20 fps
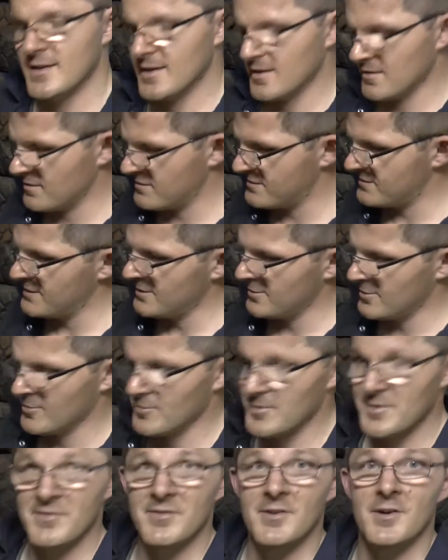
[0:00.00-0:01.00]
Now the seal
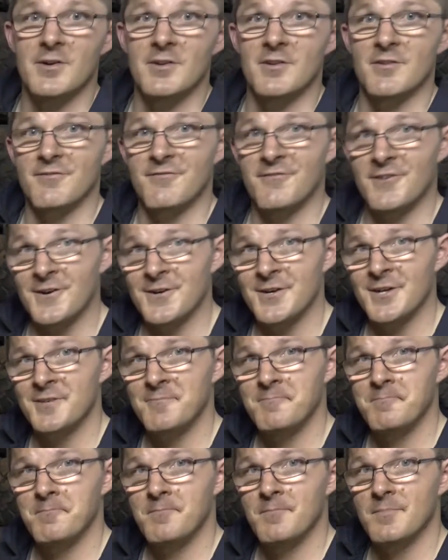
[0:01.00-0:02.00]
on this side is
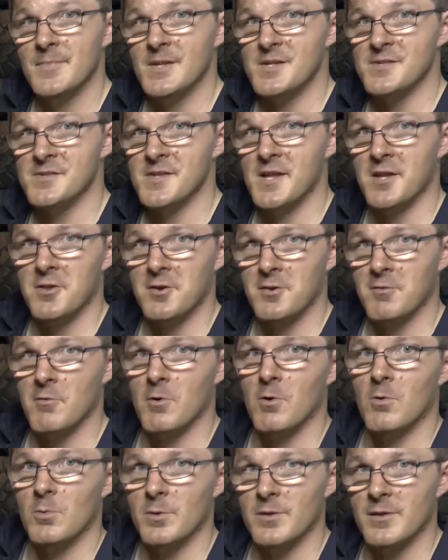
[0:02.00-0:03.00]
fine. There's nothing
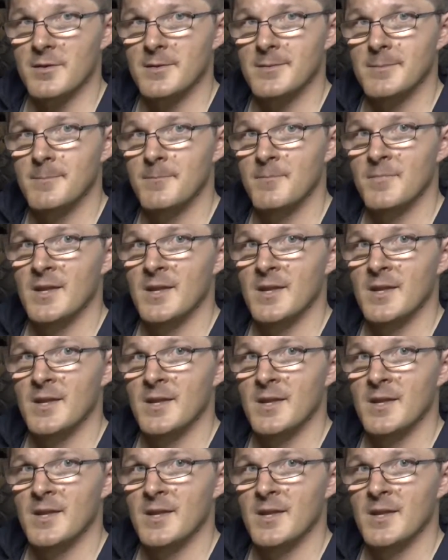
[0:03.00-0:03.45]
wrong with it.